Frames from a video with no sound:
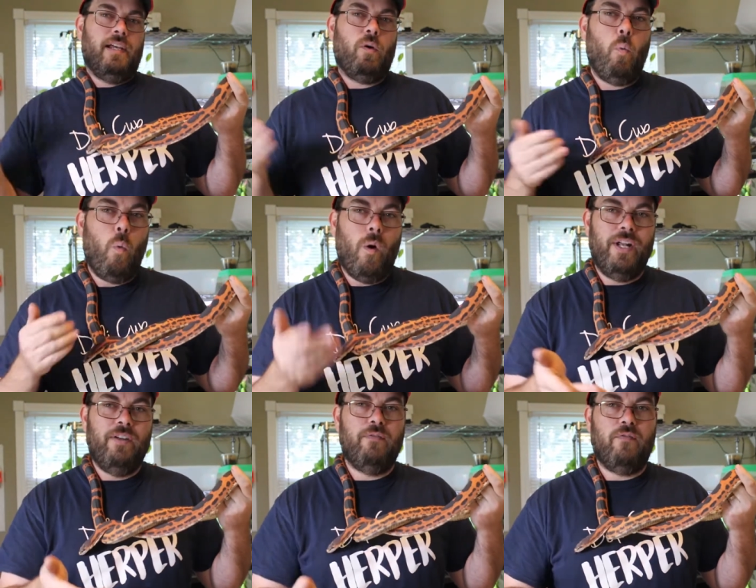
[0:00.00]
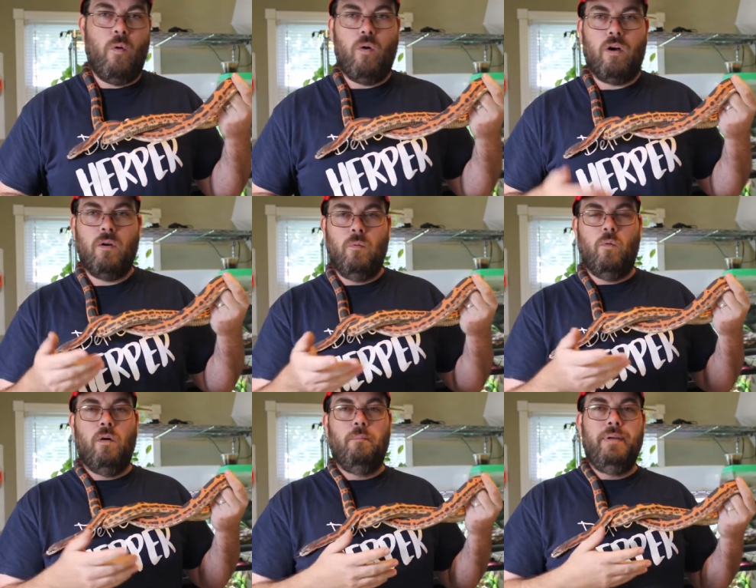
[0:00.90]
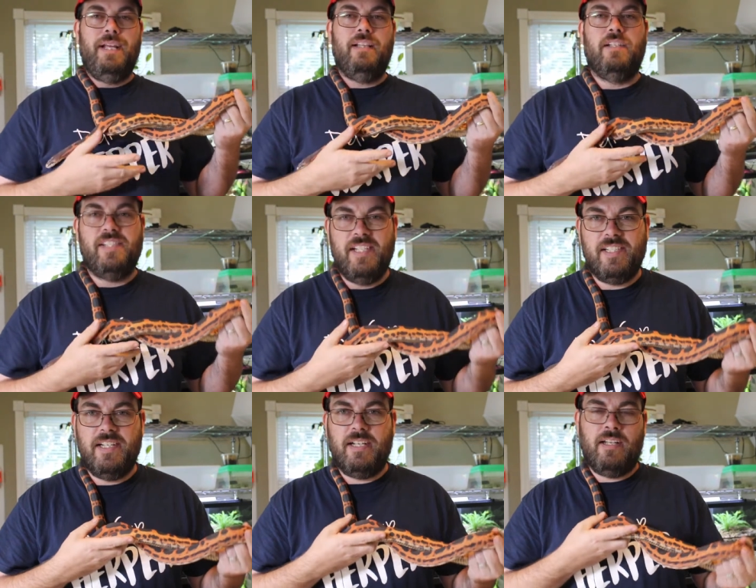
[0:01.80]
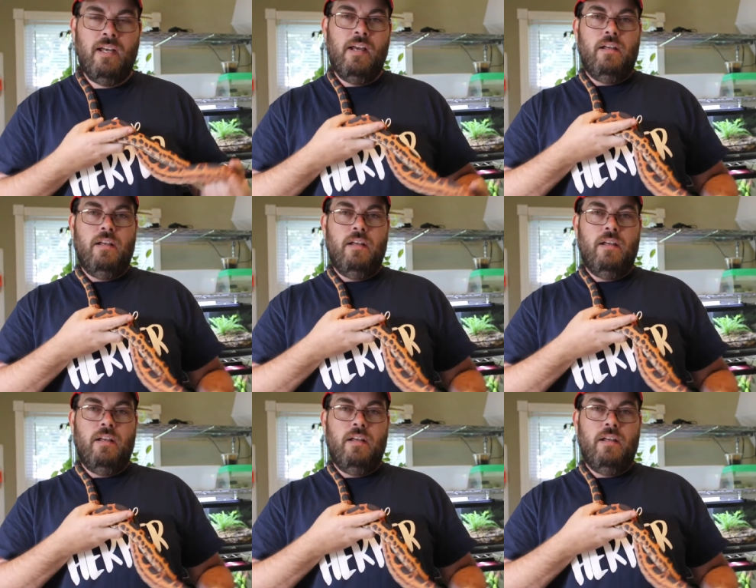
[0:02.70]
like 1 in 4 will be leucistic.